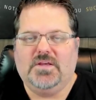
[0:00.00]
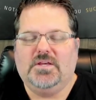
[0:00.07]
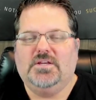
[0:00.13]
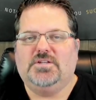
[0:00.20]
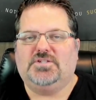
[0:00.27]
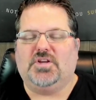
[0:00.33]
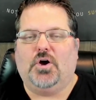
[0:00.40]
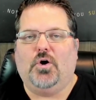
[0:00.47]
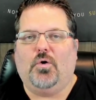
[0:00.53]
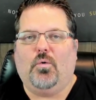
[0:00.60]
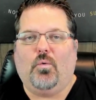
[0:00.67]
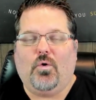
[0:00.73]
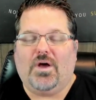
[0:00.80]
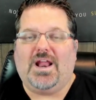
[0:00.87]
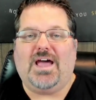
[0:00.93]
So
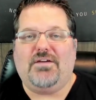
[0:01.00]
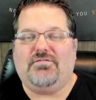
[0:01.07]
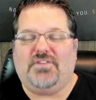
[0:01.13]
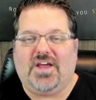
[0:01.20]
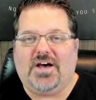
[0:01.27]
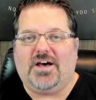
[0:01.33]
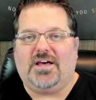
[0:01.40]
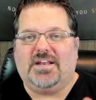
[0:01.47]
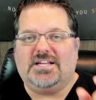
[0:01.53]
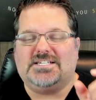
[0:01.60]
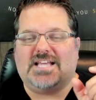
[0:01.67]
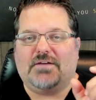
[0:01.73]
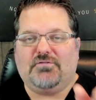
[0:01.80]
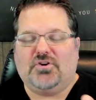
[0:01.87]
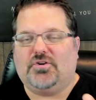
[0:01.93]
what I've done is
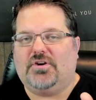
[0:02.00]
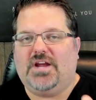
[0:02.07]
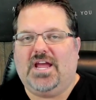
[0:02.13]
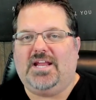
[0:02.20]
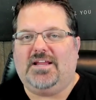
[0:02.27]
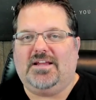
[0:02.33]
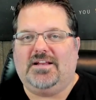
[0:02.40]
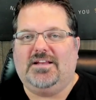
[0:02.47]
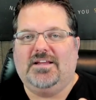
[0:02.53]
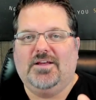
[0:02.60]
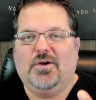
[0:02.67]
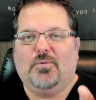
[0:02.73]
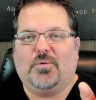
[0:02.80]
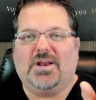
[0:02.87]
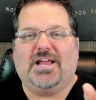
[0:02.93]
I've created
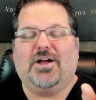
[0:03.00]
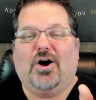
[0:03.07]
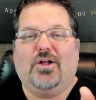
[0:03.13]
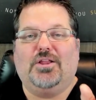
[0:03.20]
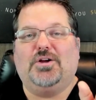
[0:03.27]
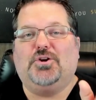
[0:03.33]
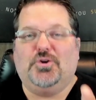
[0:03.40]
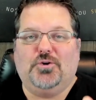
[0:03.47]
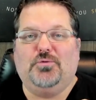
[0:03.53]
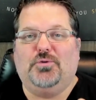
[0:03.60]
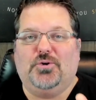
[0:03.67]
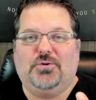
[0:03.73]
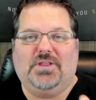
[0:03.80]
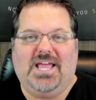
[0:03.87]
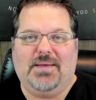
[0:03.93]
what I call a
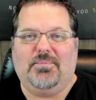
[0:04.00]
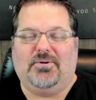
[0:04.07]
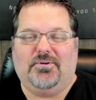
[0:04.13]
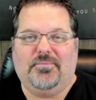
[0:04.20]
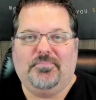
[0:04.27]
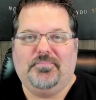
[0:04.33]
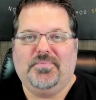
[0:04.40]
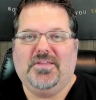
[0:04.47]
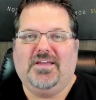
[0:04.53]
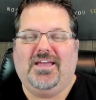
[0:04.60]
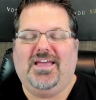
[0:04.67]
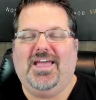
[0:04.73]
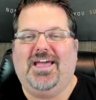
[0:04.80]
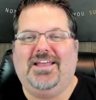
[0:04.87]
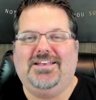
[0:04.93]
guru label.
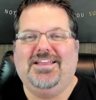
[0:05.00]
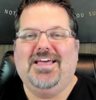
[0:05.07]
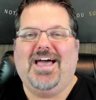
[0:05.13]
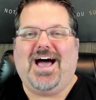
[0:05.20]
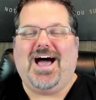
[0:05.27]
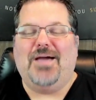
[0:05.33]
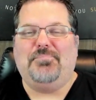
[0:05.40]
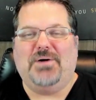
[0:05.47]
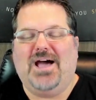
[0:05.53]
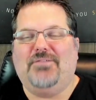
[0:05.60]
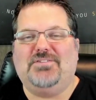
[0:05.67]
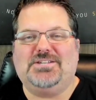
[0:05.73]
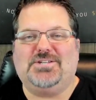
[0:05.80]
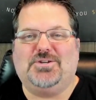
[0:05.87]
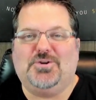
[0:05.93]
And I have
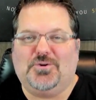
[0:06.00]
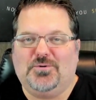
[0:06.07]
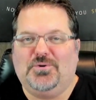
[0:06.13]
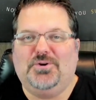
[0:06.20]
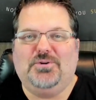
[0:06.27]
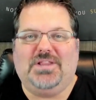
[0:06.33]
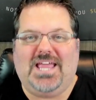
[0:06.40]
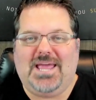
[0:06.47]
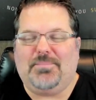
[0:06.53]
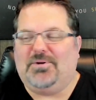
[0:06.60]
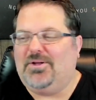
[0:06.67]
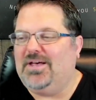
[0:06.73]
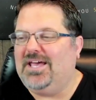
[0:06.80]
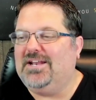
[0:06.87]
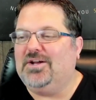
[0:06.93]
this guru
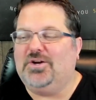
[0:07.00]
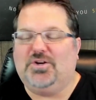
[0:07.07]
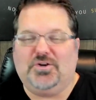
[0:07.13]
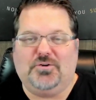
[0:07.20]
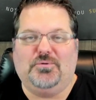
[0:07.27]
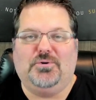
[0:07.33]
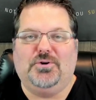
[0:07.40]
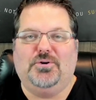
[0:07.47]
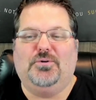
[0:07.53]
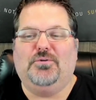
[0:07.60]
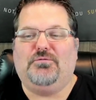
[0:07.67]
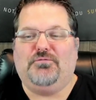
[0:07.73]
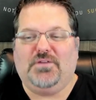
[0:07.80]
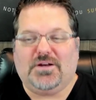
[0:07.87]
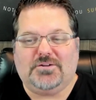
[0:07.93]
label and a guru
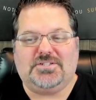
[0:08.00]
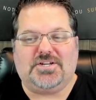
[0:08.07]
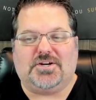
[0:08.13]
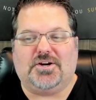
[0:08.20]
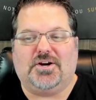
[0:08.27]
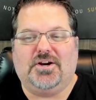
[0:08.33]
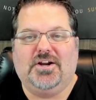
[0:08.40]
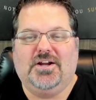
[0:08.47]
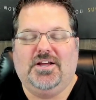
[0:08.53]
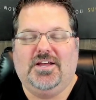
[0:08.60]
filter